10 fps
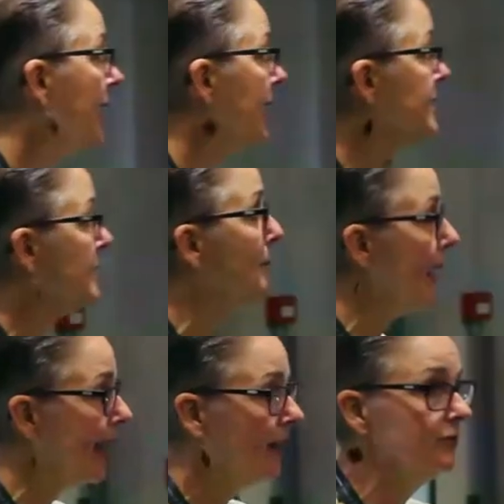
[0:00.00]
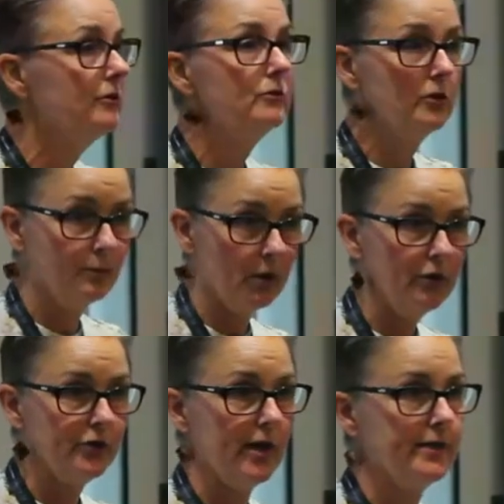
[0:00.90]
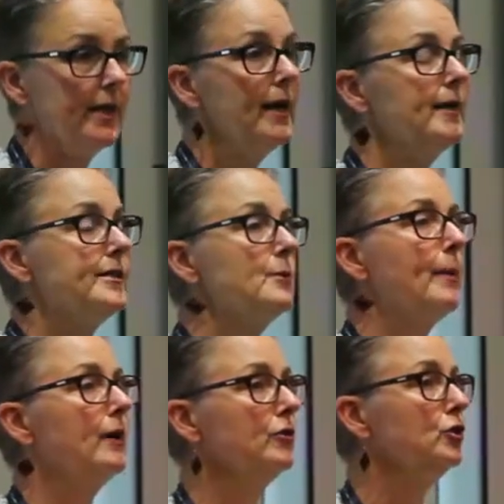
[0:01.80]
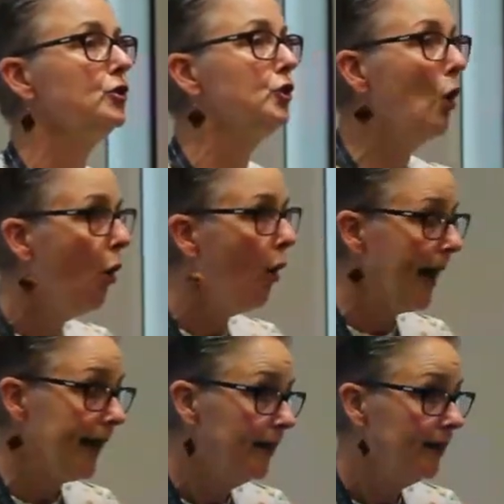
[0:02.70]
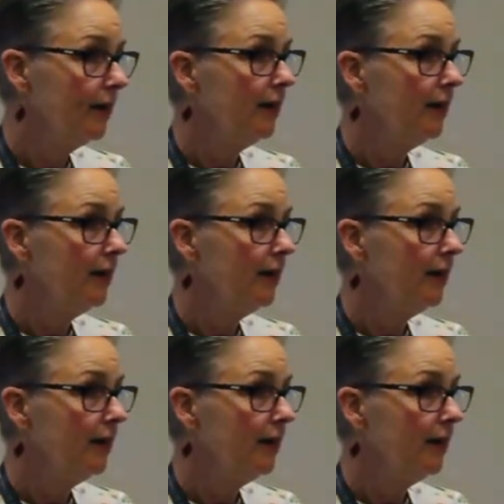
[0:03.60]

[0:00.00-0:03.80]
It's about the process, it's about the joy